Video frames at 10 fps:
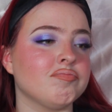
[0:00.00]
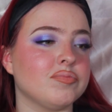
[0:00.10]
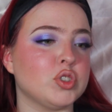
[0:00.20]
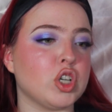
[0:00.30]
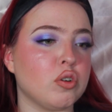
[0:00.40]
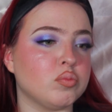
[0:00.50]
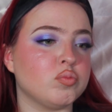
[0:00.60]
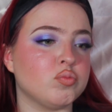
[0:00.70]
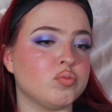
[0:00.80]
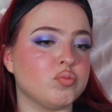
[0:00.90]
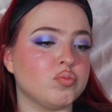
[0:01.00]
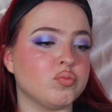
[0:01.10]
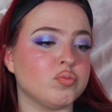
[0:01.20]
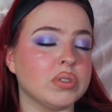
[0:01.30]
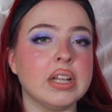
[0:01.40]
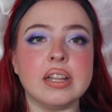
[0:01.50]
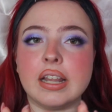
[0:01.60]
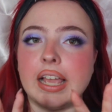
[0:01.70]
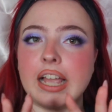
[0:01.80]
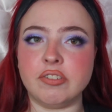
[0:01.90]
So,
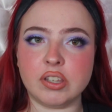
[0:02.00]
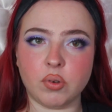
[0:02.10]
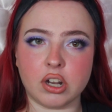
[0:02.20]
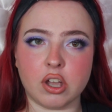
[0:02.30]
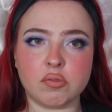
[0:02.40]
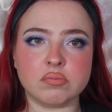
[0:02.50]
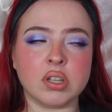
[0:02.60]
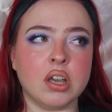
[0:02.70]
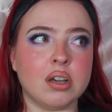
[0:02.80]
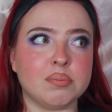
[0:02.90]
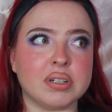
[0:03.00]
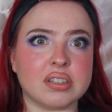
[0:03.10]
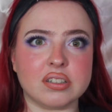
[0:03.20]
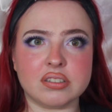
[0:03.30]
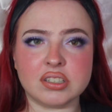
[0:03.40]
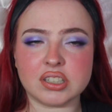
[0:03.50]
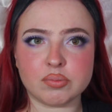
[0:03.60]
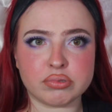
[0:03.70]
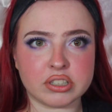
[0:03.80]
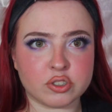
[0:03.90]
like, I really want to go. But the ticket
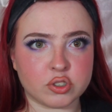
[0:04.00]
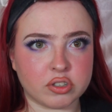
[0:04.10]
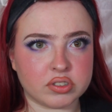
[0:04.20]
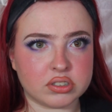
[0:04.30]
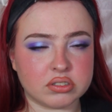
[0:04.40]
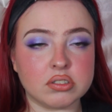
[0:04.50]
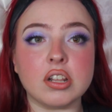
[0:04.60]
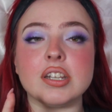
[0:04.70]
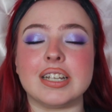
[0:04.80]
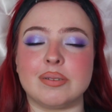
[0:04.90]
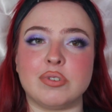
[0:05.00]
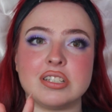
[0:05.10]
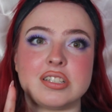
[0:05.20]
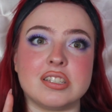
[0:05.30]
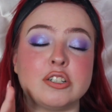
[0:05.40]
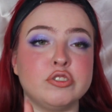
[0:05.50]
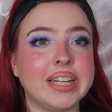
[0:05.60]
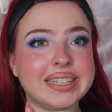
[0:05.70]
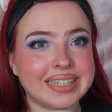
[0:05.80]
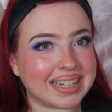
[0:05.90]
prices are, not the ticket prices, the
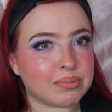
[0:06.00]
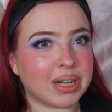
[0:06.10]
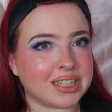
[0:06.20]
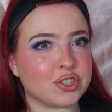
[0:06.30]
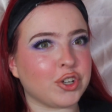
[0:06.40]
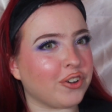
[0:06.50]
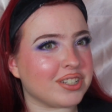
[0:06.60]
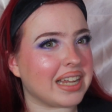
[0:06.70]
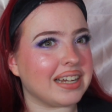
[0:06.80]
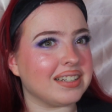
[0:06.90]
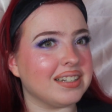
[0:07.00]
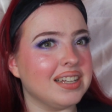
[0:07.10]
train ticket prices are insane.